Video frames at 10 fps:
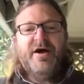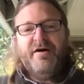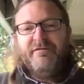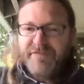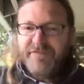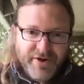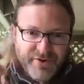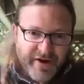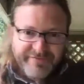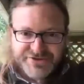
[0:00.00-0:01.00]
of video
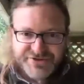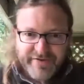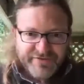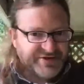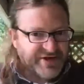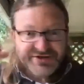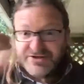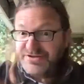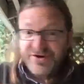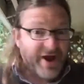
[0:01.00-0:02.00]
conference
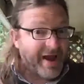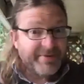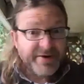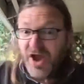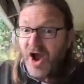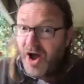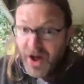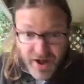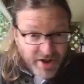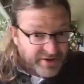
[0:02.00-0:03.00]
conversations that are happening
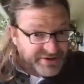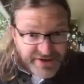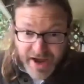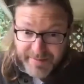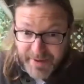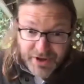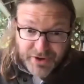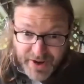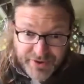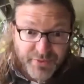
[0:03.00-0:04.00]
all the time, all
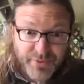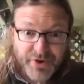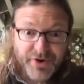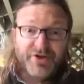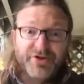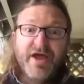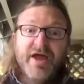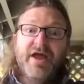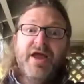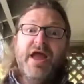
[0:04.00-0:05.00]
around the world,
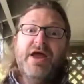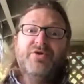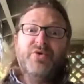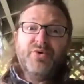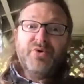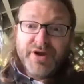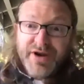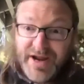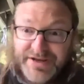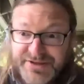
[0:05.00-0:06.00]
and
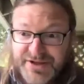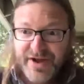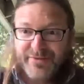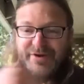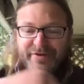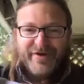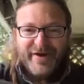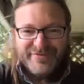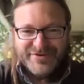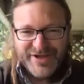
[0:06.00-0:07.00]
organize the network of
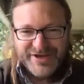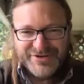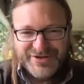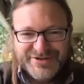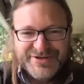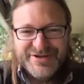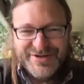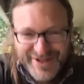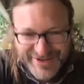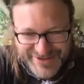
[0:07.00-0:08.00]
conversations
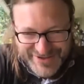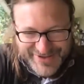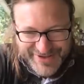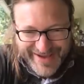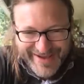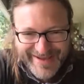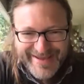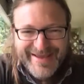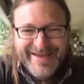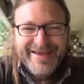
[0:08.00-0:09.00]
intelligently
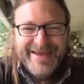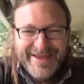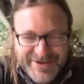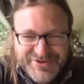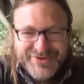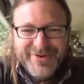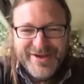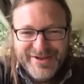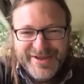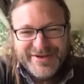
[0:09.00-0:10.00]
into a
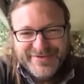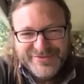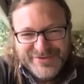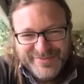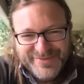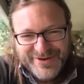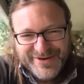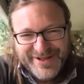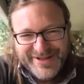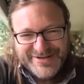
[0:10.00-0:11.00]
collective
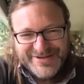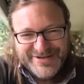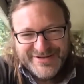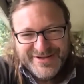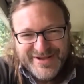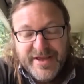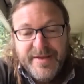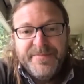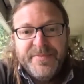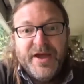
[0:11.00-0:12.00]
superintelligence.
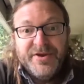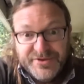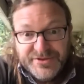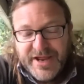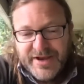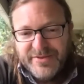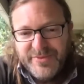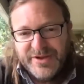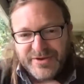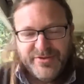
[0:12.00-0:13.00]
Understanding that
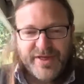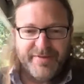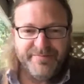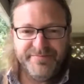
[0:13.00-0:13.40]
we can do that.